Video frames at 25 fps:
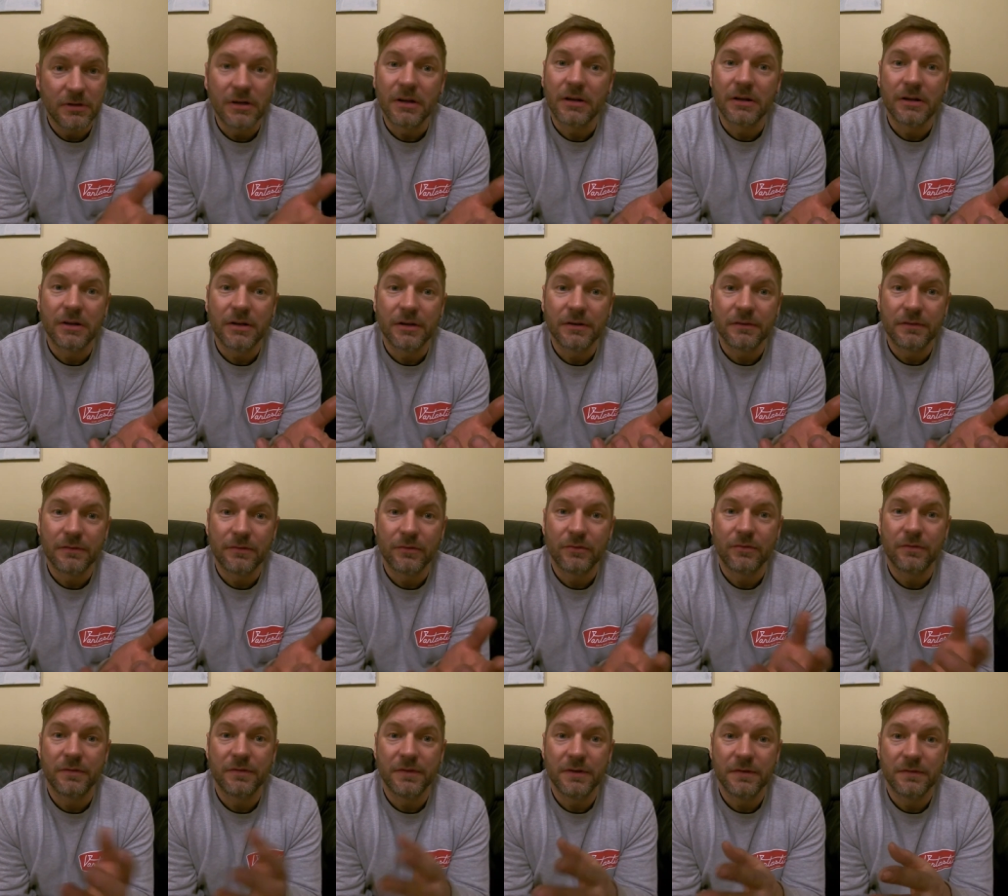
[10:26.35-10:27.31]
at like
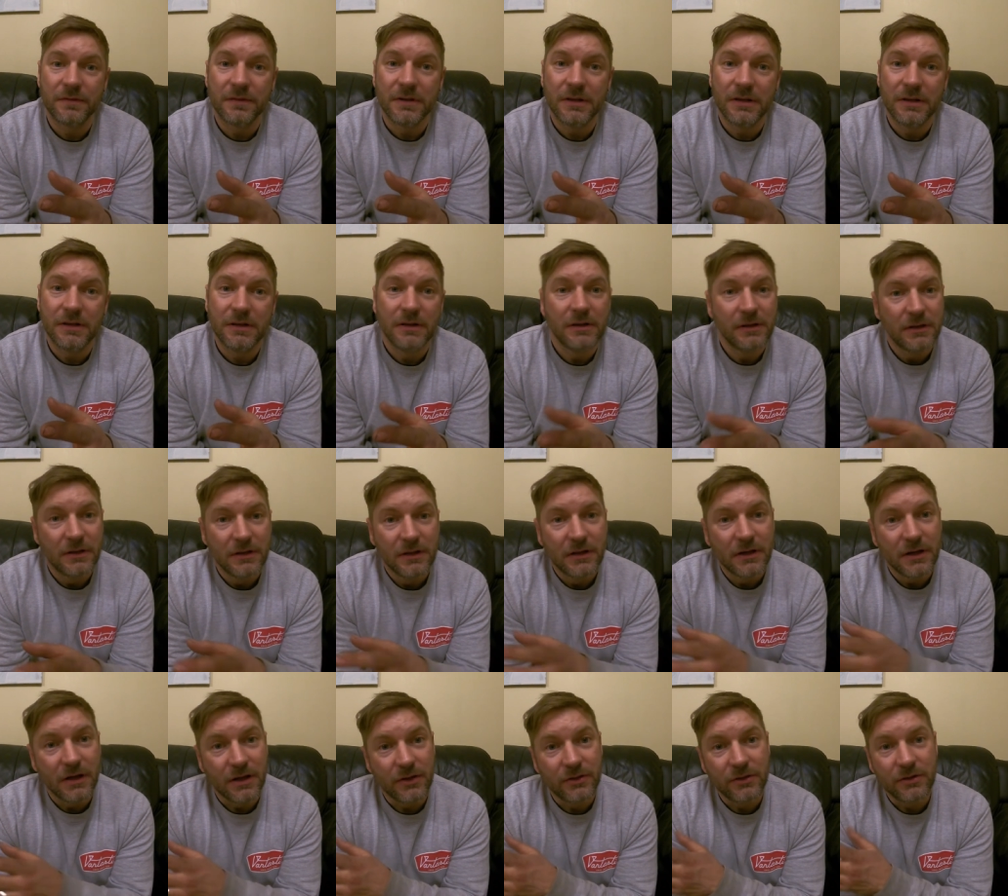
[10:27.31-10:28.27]
450
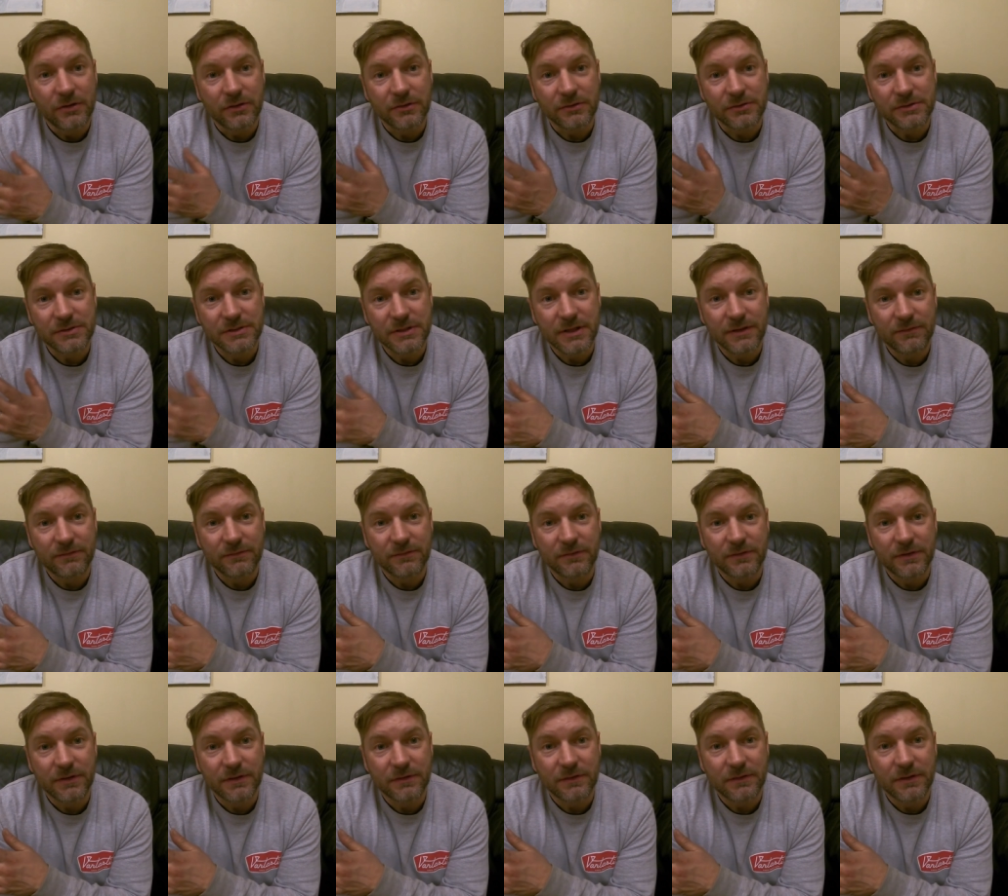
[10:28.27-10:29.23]
and not
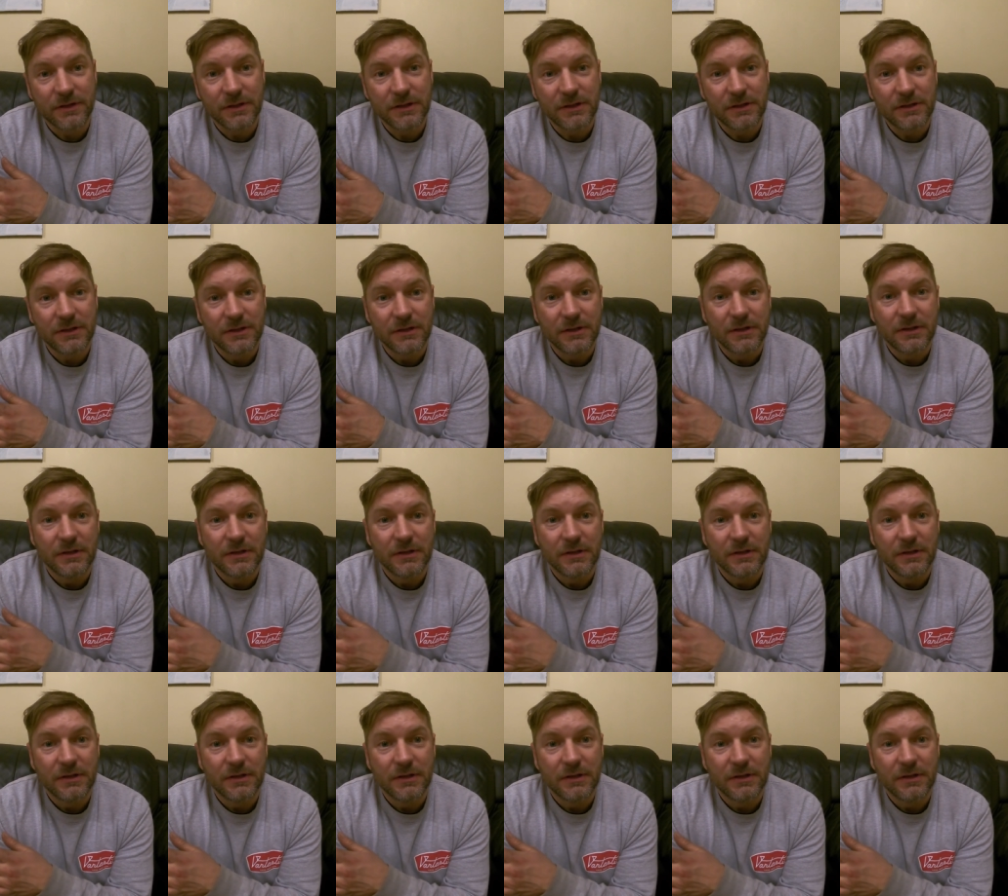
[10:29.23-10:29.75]
750